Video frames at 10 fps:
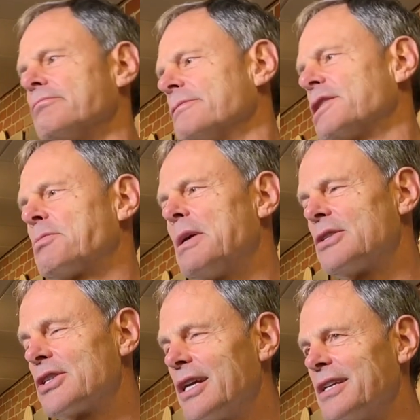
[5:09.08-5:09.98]
It's Penn
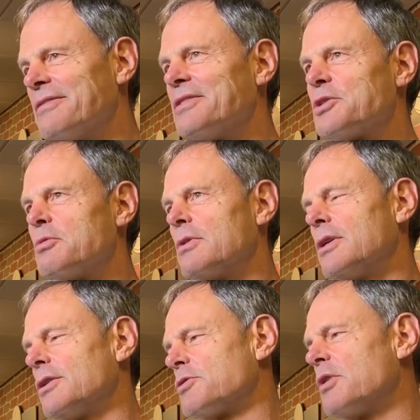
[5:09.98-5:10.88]
State. It's, you
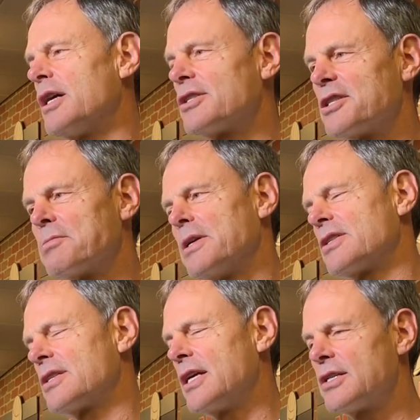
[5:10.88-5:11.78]
know, it's Russ. It's Penn
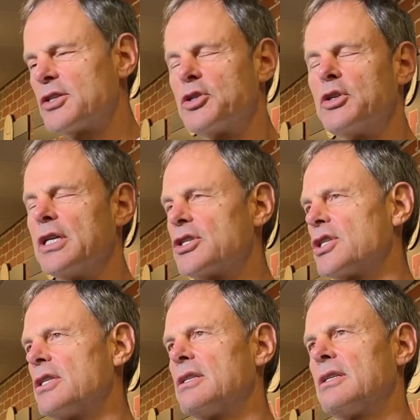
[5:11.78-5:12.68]
State. It's a
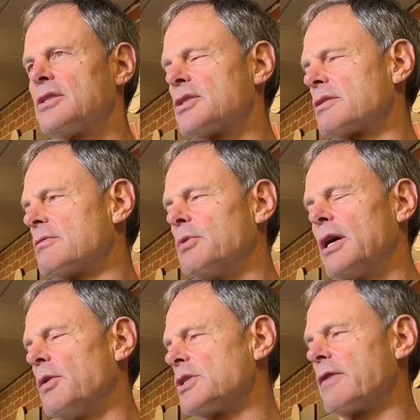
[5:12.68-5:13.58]
tradition. We
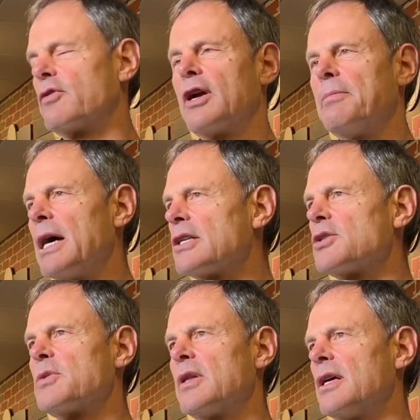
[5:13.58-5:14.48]
always have great
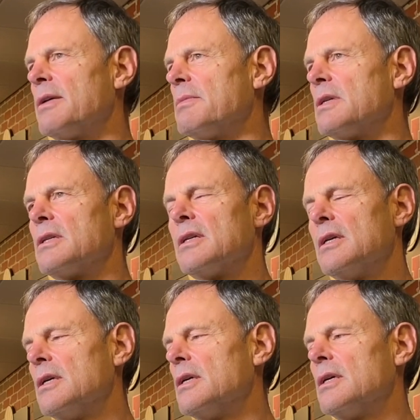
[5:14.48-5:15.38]
matches with them,
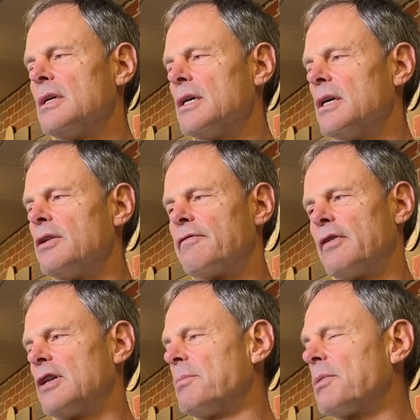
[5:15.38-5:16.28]
and they're
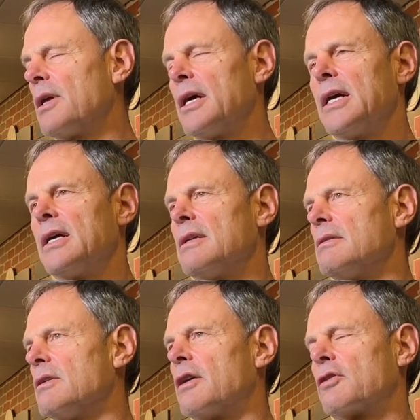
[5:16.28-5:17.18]
fun to play.
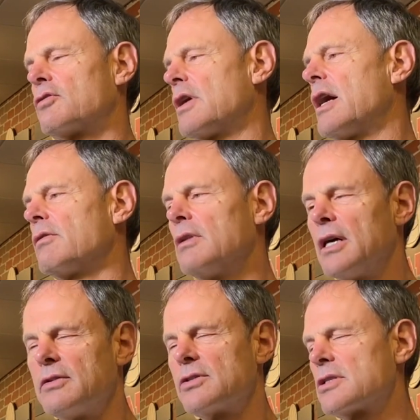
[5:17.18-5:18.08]
And our crowd
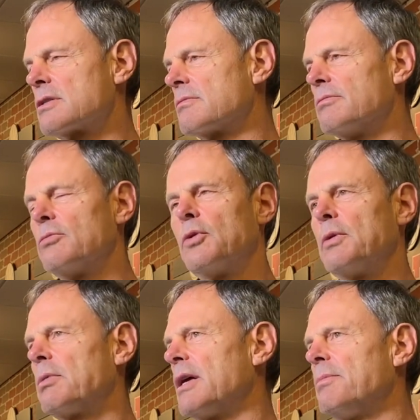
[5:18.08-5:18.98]
loves when we
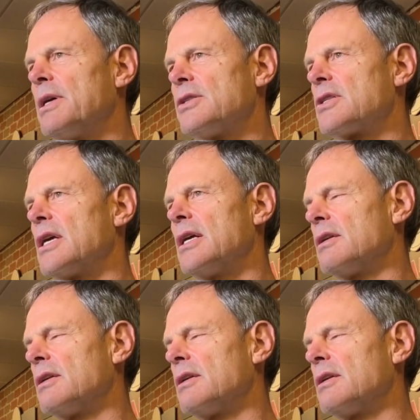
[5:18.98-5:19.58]
play Penn State.